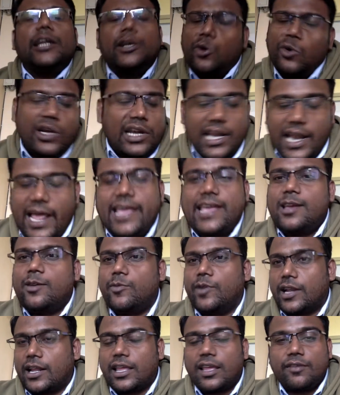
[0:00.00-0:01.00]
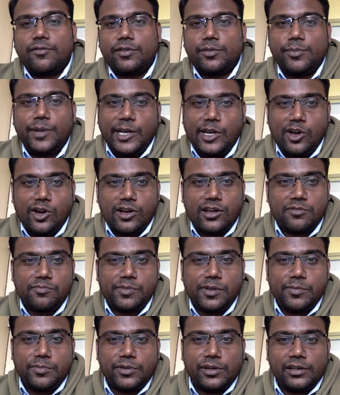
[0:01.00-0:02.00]
don't like working with mediocre
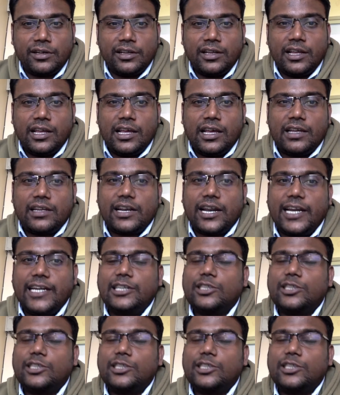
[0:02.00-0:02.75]
people, right?